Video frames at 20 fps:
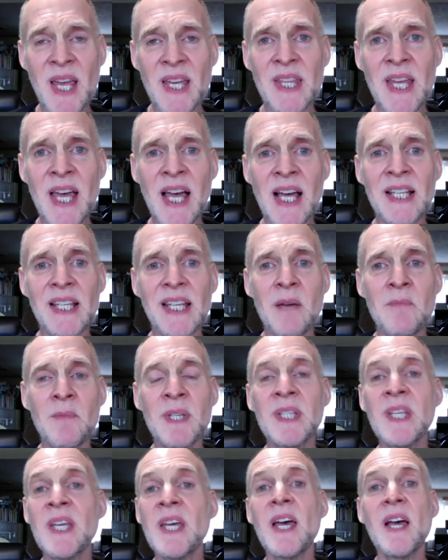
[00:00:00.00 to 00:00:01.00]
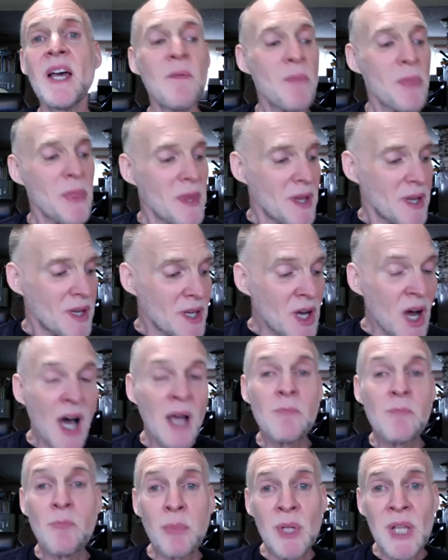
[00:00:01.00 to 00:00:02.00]
like that. I mean,
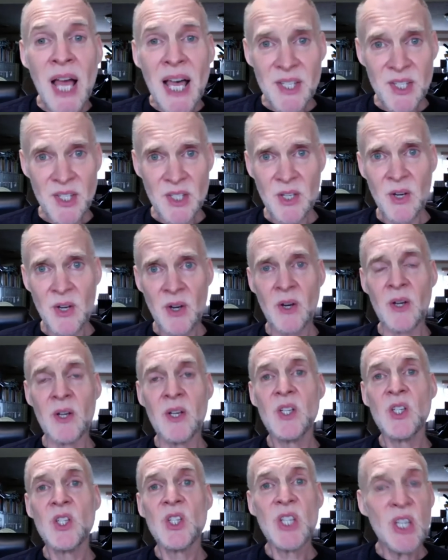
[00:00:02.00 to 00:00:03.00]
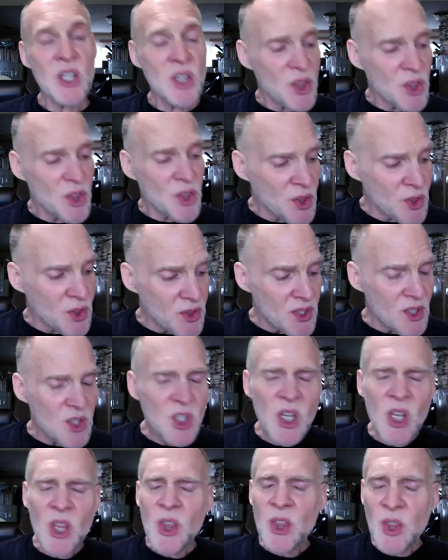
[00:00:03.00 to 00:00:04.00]
God bless her.
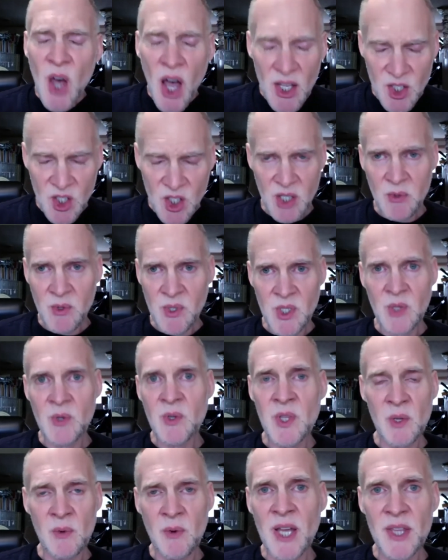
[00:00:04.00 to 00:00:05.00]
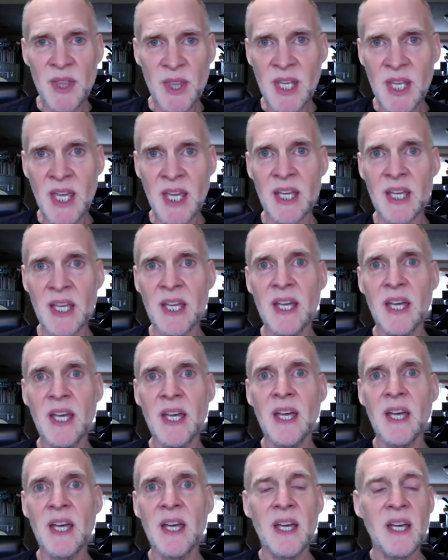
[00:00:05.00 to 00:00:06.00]
She thought she was doing the right thing.
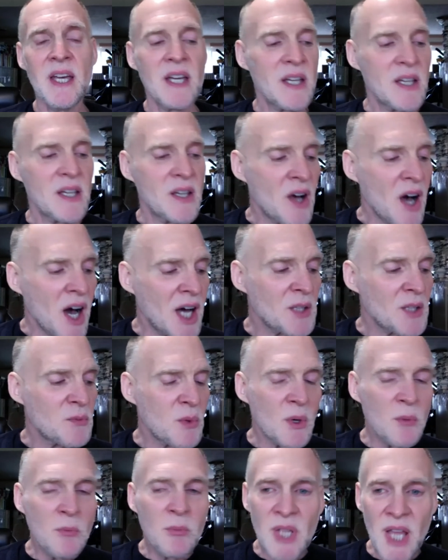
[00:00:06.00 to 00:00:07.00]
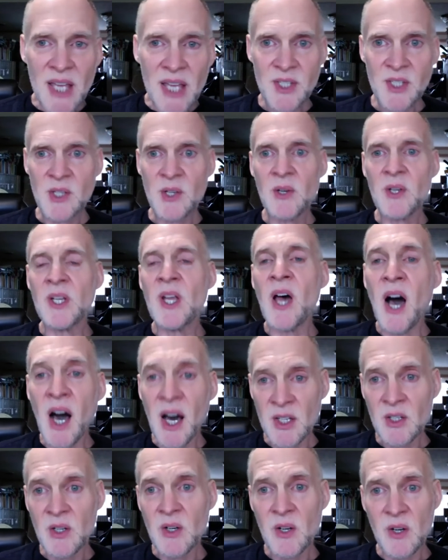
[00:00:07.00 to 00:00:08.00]
God will bless her and
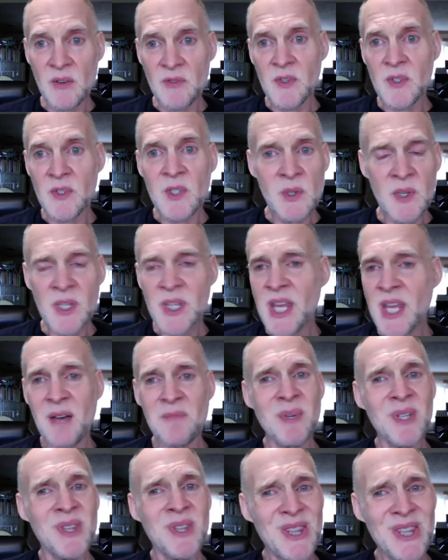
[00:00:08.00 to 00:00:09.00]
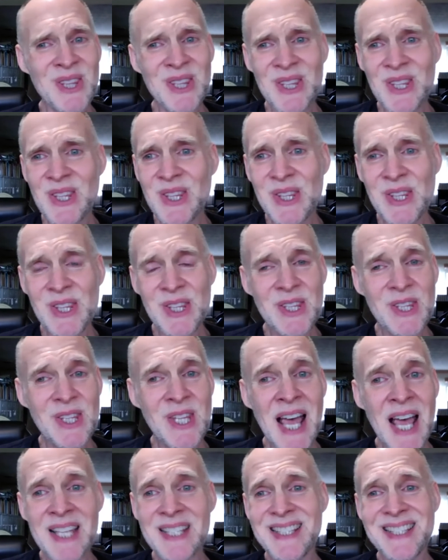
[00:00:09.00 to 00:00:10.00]
honor her for doing that. But
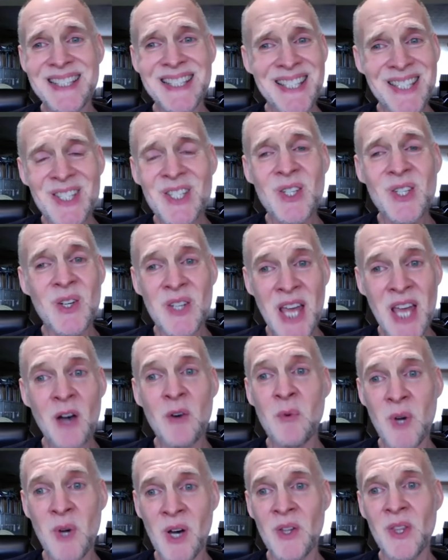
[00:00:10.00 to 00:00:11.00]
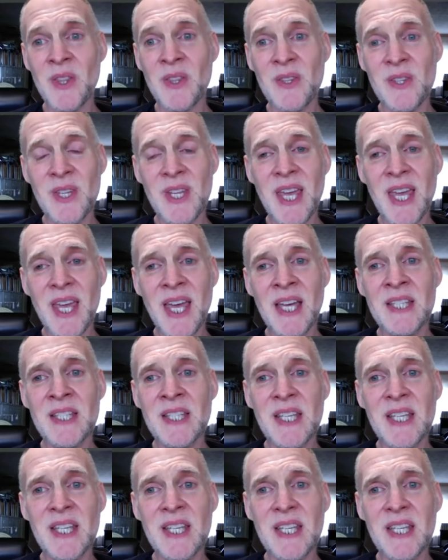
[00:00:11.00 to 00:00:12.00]
that didn't turn out well. And